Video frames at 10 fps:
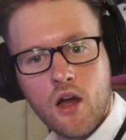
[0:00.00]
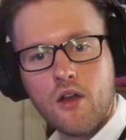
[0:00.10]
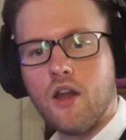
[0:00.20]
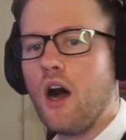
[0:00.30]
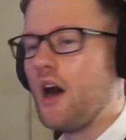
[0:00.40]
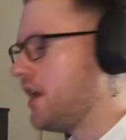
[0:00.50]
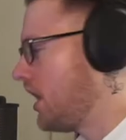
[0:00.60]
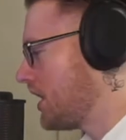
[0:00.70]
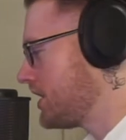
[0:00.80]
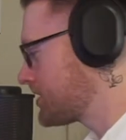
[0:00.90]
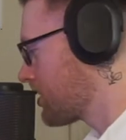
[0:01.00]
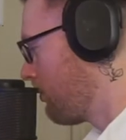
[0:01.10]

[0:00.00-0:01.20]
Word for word: No, no, he's got